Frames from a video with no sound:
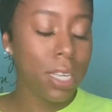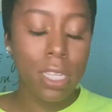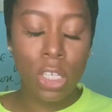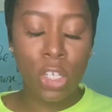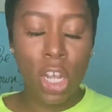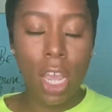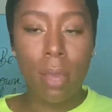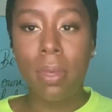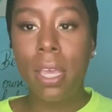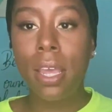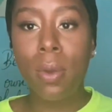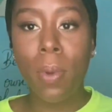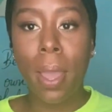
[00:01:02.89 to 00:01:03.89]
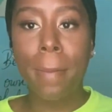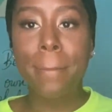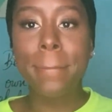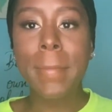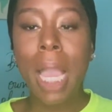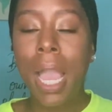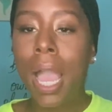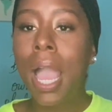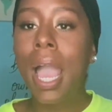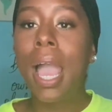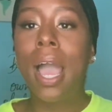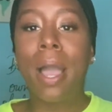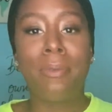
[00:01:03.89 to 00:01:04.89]
It's a shame. Anyway,
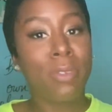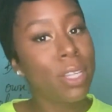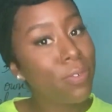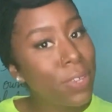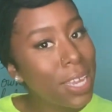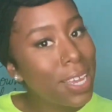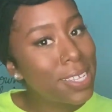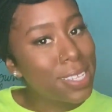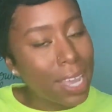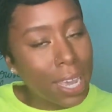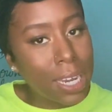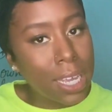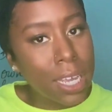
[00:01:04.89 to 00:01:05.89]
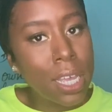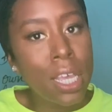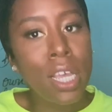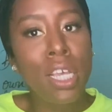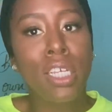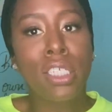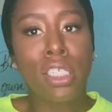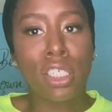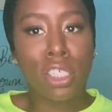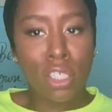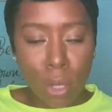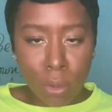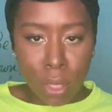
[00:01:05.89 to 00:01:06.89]
I'm really excited to
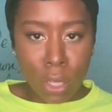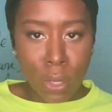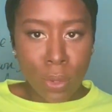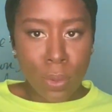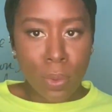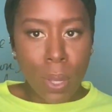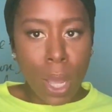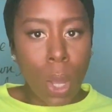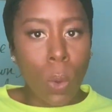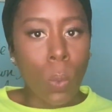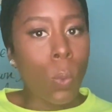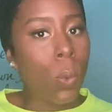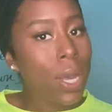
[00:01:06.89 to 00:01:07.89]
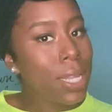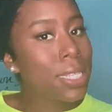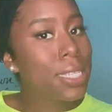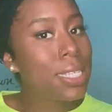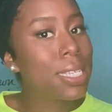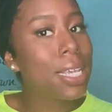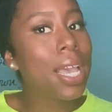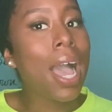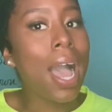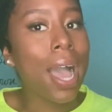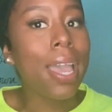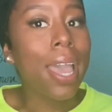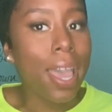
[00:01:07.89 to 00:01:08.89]
show you what
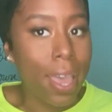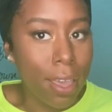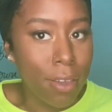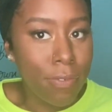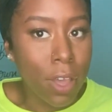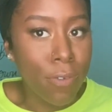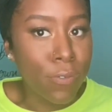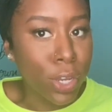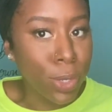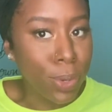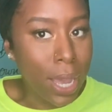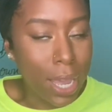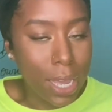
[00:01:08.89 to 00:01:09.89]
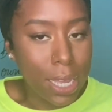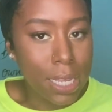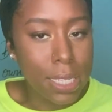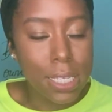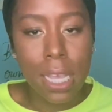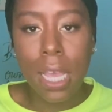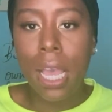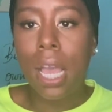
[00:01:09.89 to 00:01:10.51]
I have for you guys.